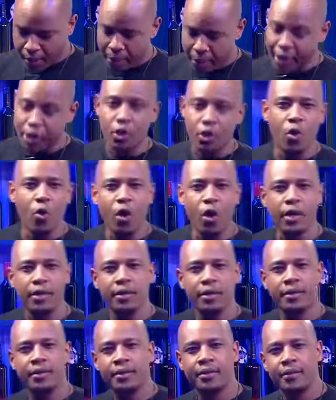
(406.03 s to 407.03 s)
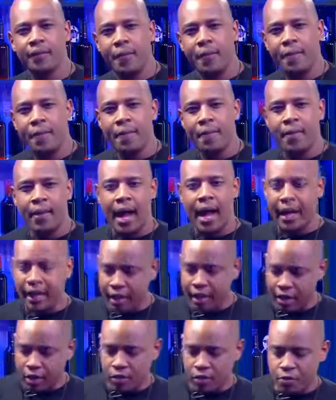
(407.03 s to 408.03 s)
but you know what? I
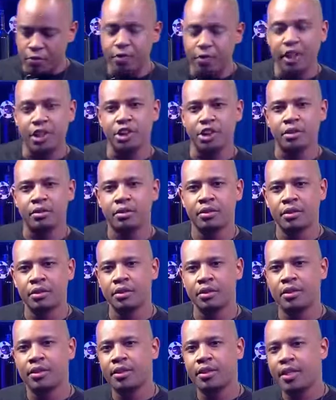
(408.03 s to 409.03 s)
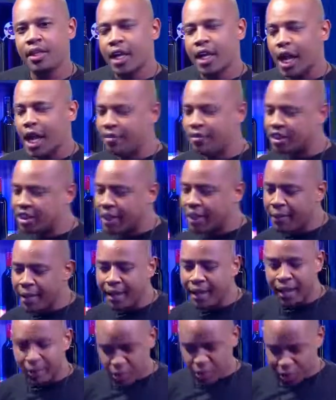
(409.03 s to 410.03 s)
got a confession. Every time I
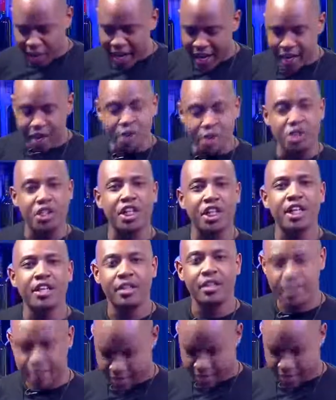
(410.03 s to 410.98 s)
come to NRG,